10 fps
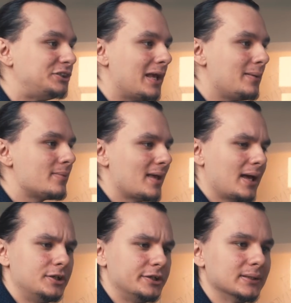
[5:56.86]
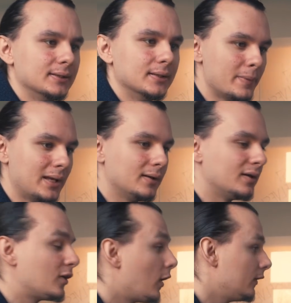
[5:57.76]
James Anderson made
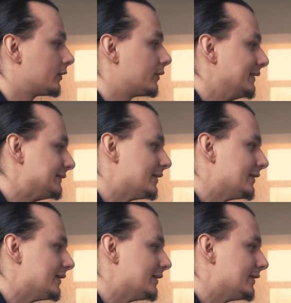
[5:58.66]
a color craze